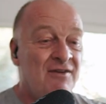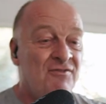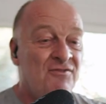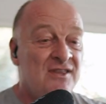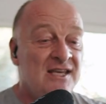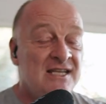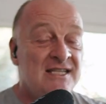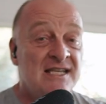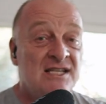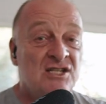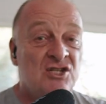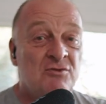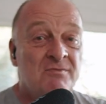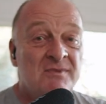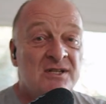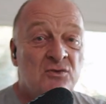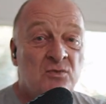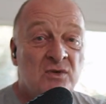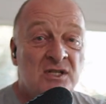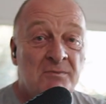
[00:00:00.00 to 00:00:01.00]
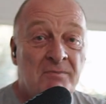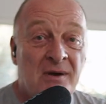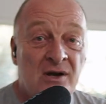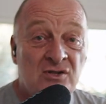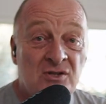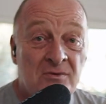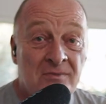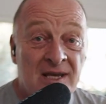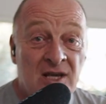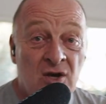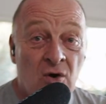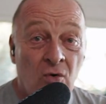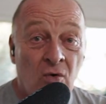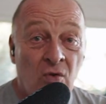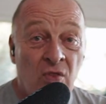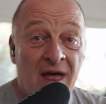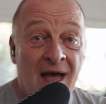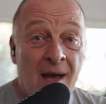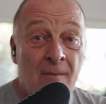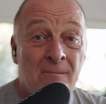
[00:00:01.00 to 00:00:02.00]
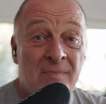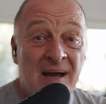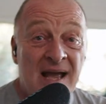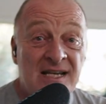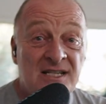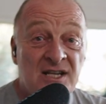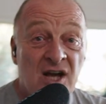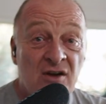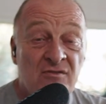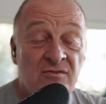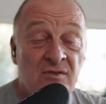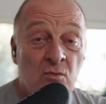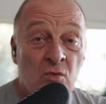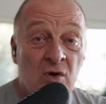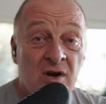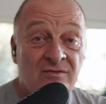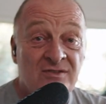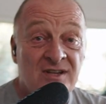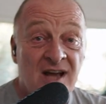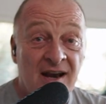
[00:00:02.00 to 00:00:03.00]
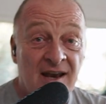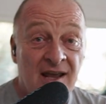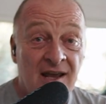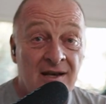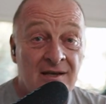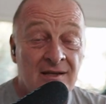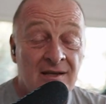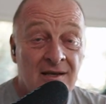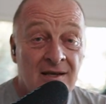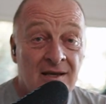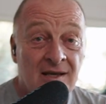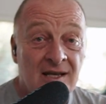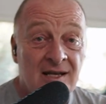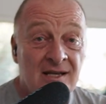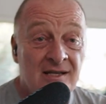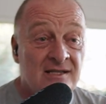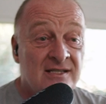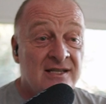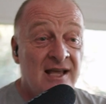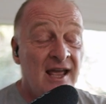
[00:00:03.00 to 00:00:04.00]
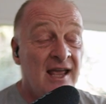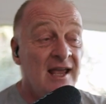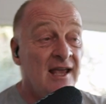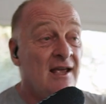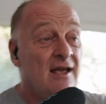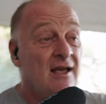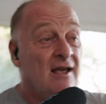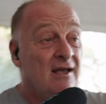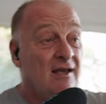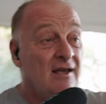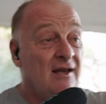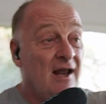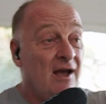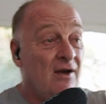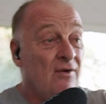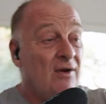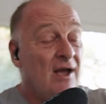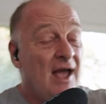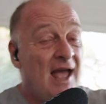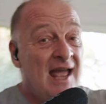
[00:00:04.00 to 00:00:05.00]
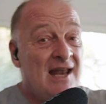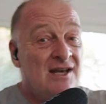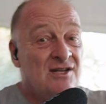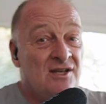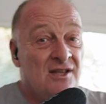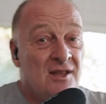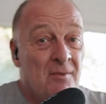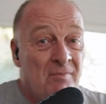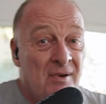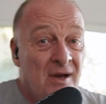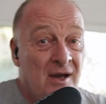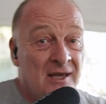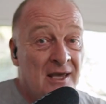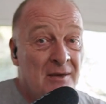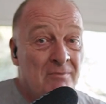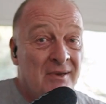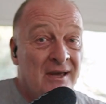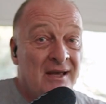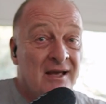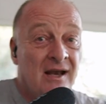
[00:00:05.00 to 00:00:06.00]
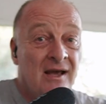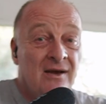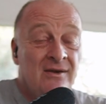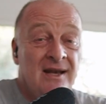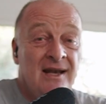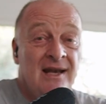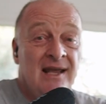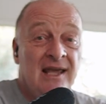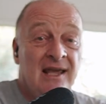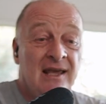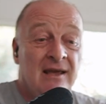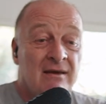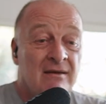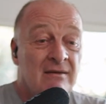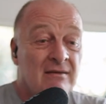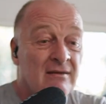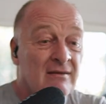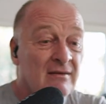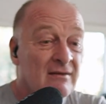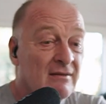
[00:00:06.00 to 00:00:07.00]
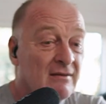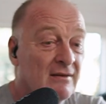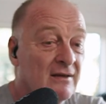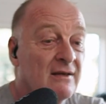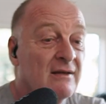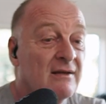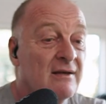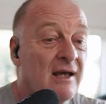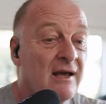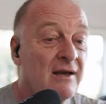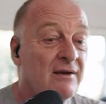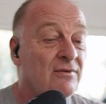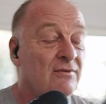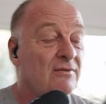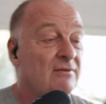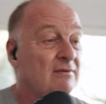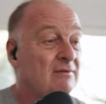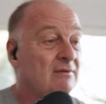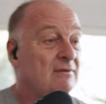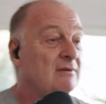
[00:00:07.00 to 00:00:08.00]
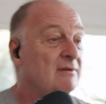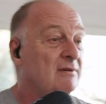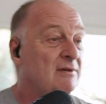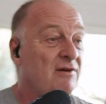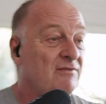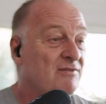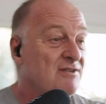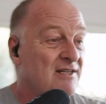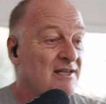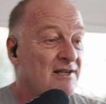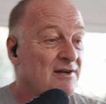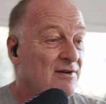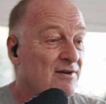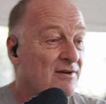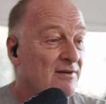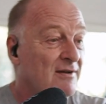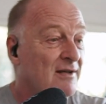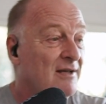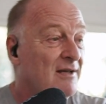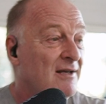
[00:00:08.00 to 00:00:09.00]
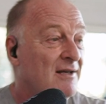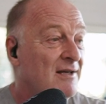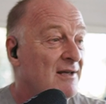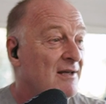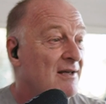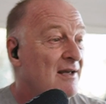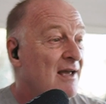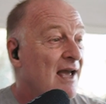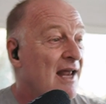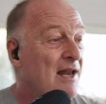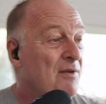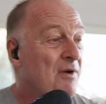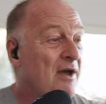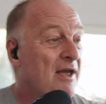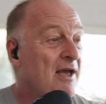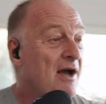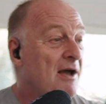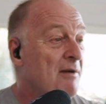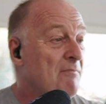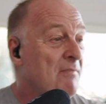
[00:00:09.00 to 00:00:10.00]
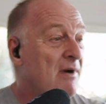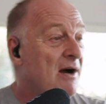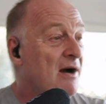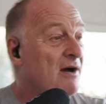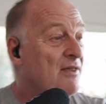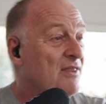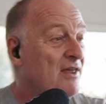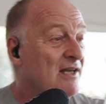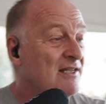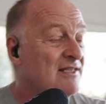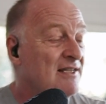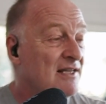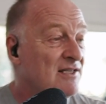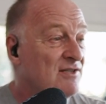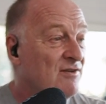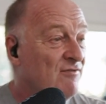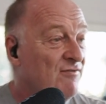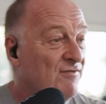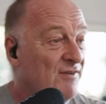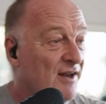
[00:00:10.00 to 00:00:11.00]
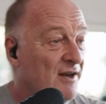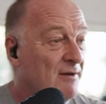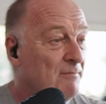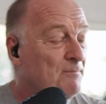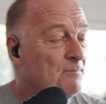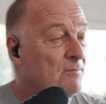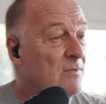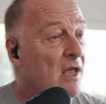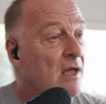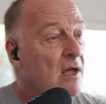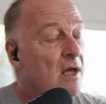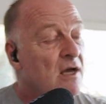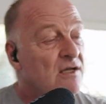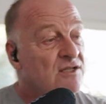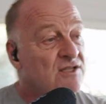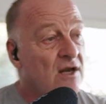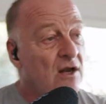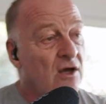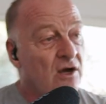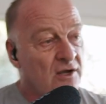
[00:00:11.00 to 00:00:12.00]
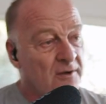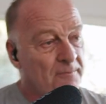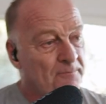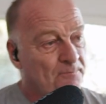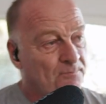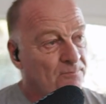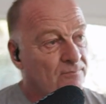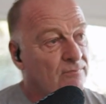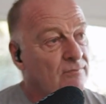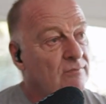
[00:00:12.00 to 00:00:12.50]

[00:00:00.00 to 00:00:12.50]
if these instruments were supposed to be called that, Beethoven would have done it. He didn't say, you know, enter the perky piccolo, did he? No, obviously not. Anyway, I admire their sense of fun. So look,